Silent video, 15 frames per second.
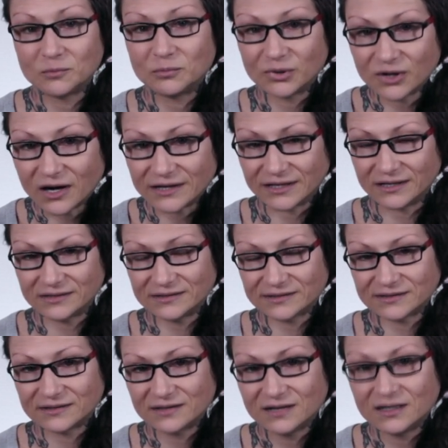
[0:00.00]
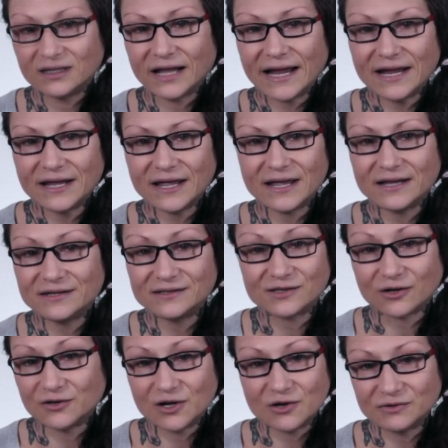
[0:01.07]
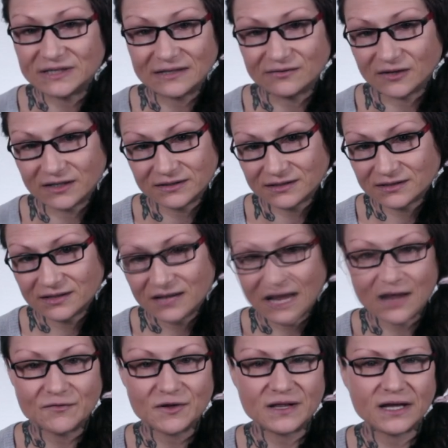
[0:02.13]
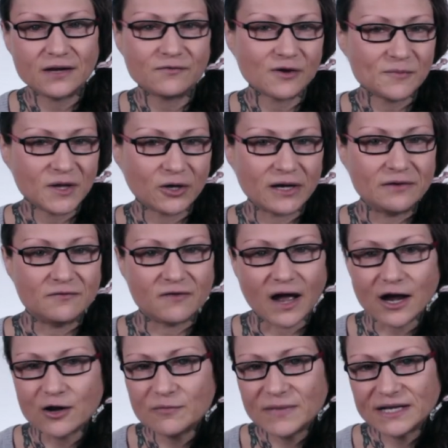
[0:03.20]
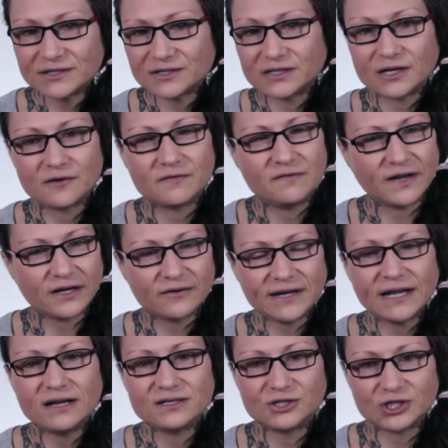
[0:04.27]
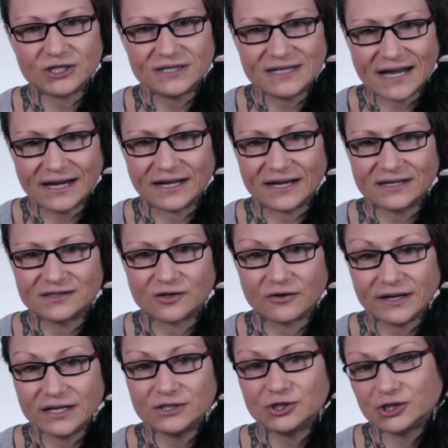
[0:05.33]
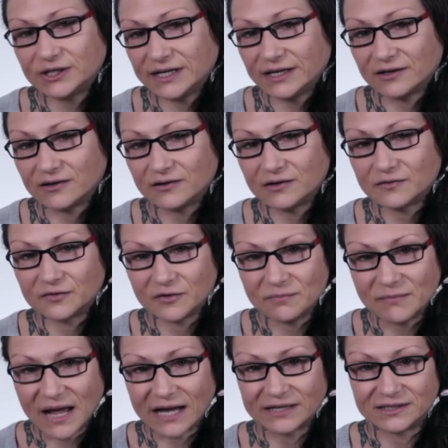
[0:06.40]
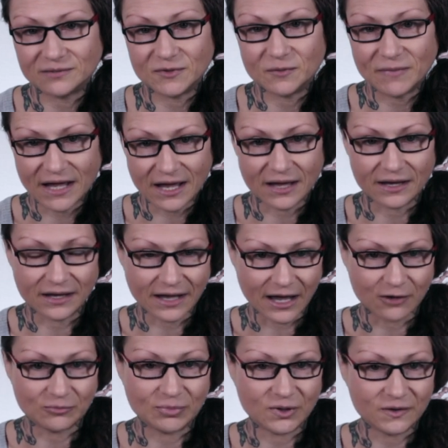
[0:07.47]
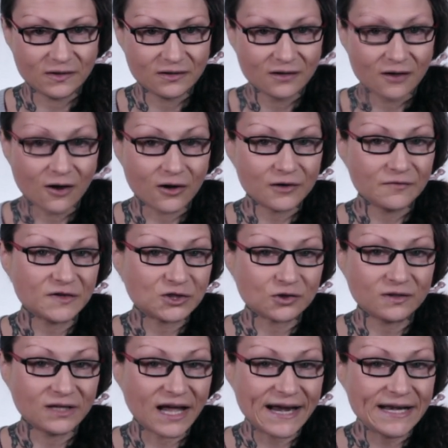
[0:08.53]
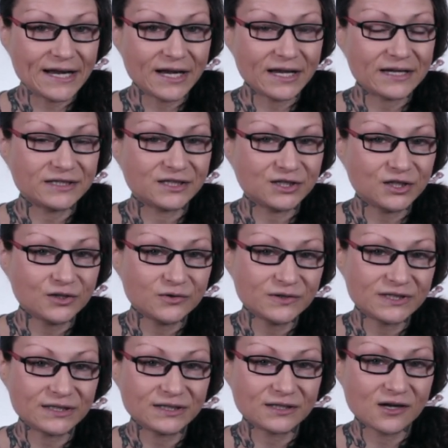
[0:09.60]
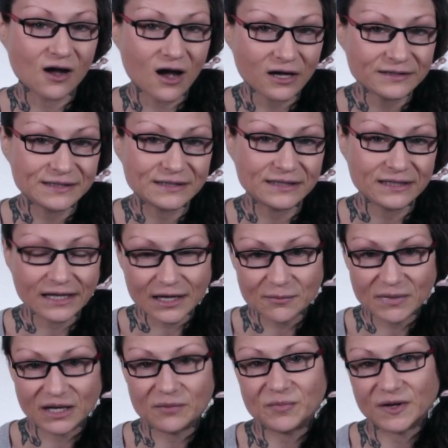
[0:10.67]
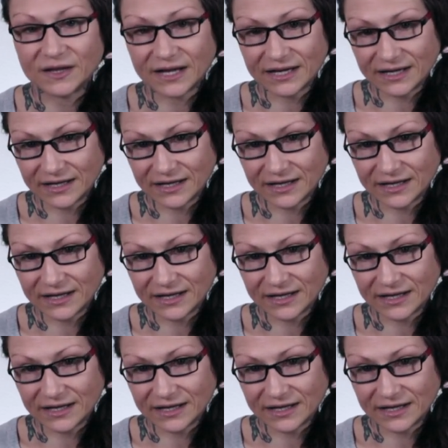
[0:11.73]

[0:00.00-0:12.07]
products, Laying hens are no different. Everything from their environment to their very genetics are engineered for maximum egg output. Artificial lighting is used to constantly manipulate